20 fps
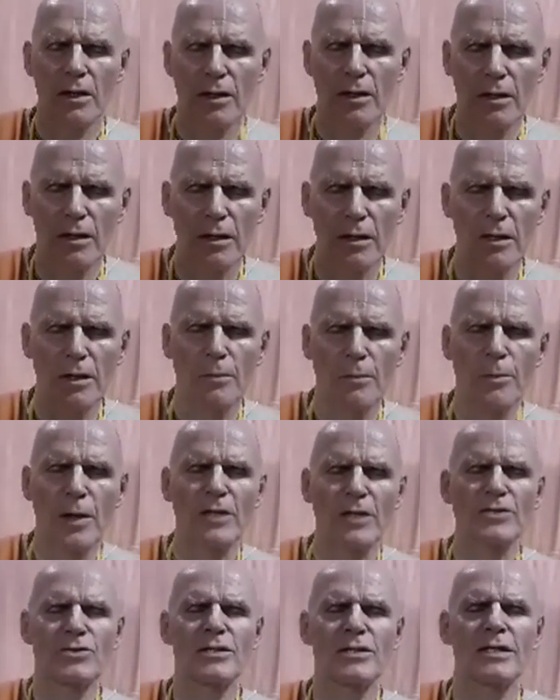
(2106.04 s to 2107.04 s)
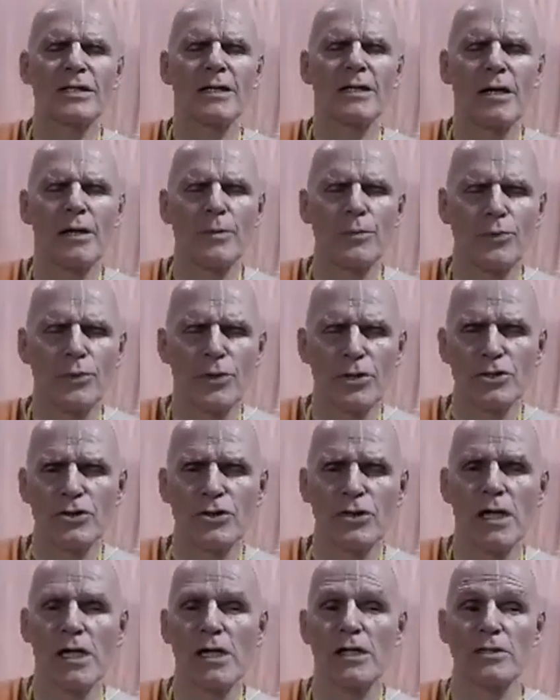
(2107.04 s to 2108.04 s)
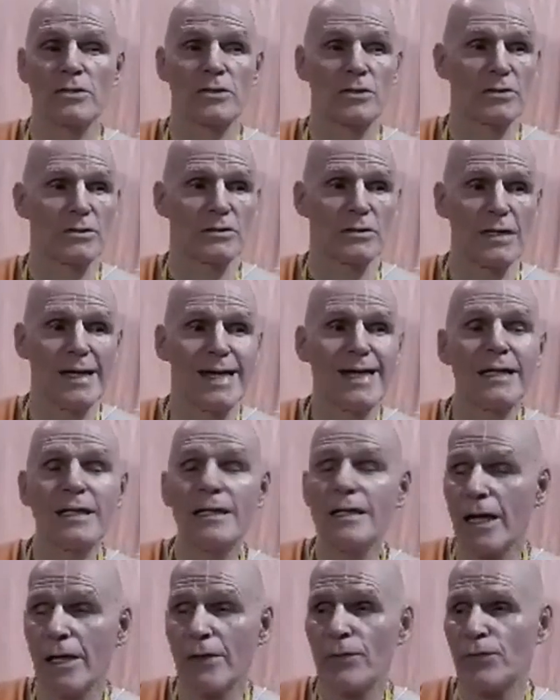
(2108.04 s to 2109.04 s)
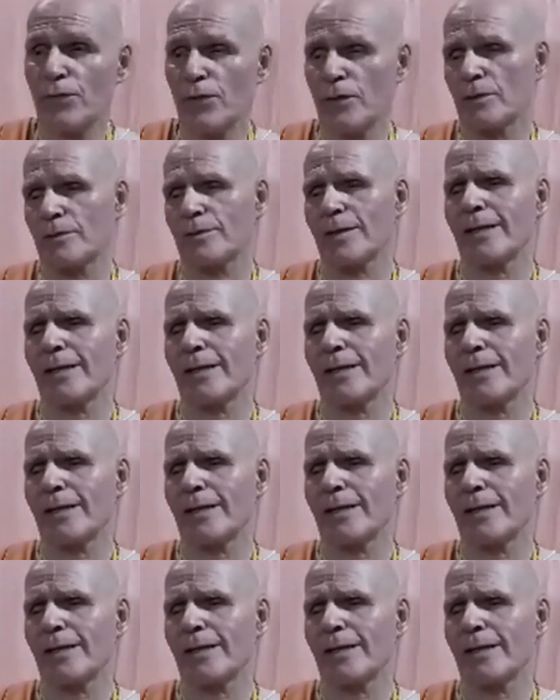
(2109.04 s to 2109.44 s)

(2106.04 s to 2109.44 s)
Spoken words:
immensely appreciates any effort,